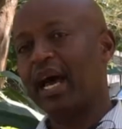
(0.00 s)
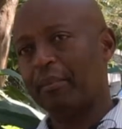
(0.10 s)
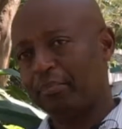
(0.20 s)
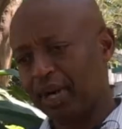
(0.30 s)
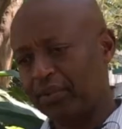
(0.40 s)

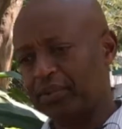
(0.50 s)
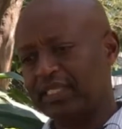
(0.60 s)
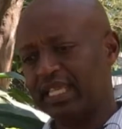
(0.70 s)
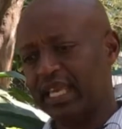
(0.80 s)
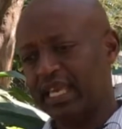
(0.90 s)
I'm proud to
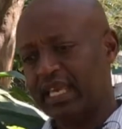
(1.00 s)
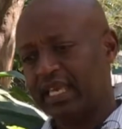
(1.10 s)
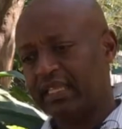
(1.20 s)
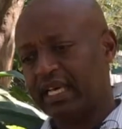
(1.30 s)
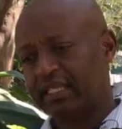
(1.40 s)
say
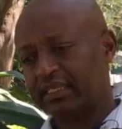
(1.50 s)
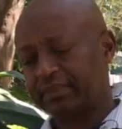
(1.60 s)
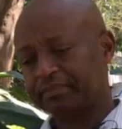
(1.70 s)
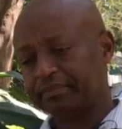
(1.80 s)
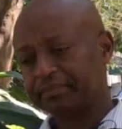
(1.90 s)
that